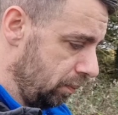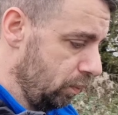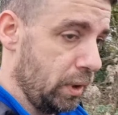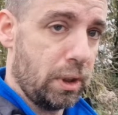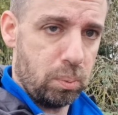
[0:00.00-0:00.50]

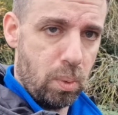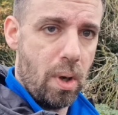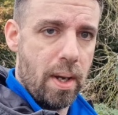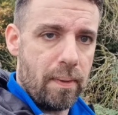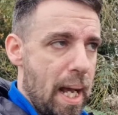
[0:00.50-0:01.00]
which is
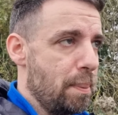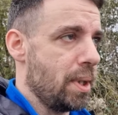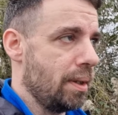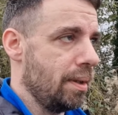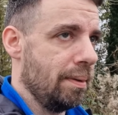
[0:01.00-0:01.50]
why I've
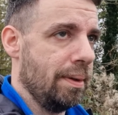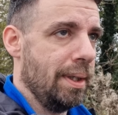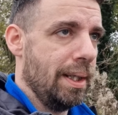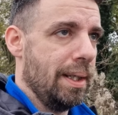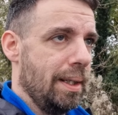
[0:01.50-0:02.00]
captured
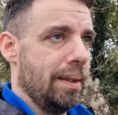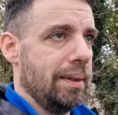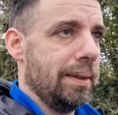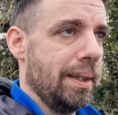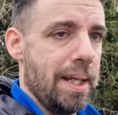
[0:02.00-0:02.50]

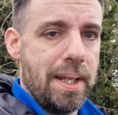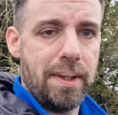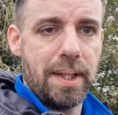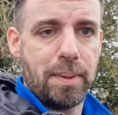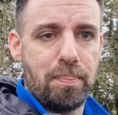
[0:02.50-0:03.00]

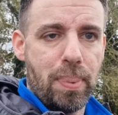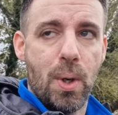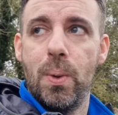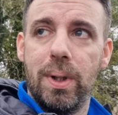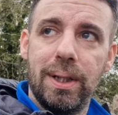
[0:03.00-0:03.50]
this
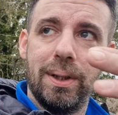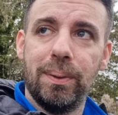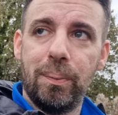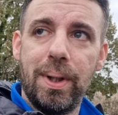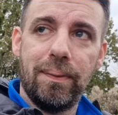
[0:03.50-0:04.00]
boat
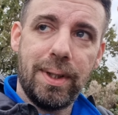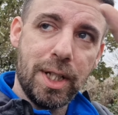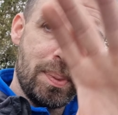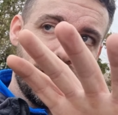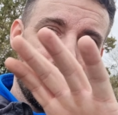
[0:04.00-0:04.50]
with
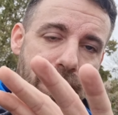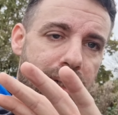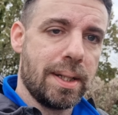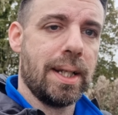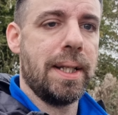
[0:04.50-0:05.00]
this particular
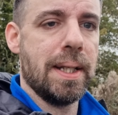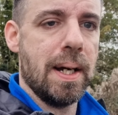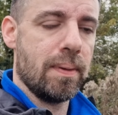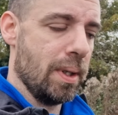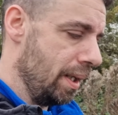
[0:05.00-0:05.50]
scene that
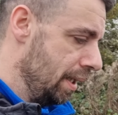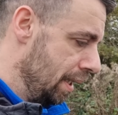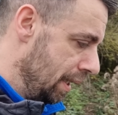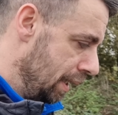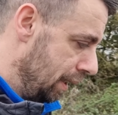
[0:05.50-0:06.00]
I've got
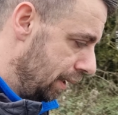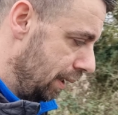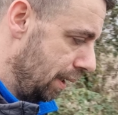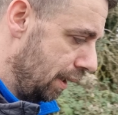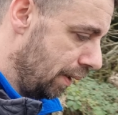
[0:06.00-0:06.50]

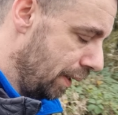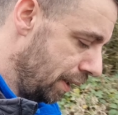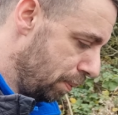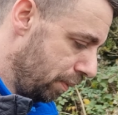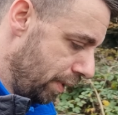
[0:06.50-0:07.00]

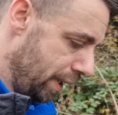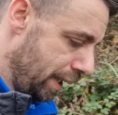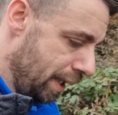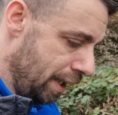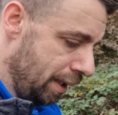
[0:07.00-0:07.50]
lined up
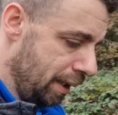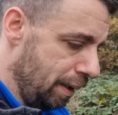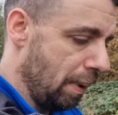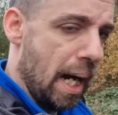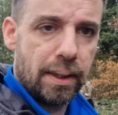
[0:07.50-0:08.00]
already.
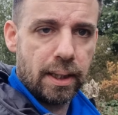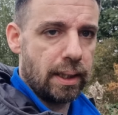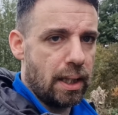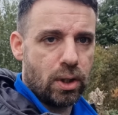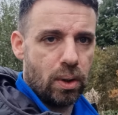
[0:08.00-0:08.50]
I had to
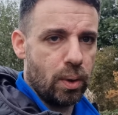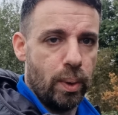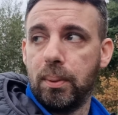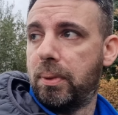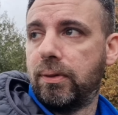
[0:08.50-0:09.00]
get that shot
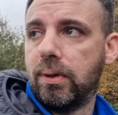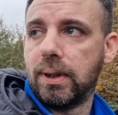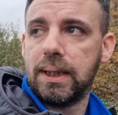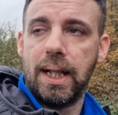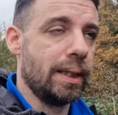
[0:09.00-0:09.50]
quick before I
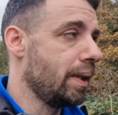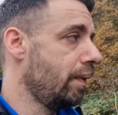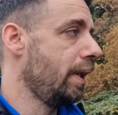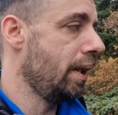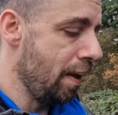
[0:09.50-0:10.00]
started this
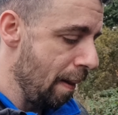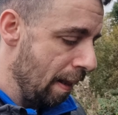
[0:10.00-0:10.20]
video.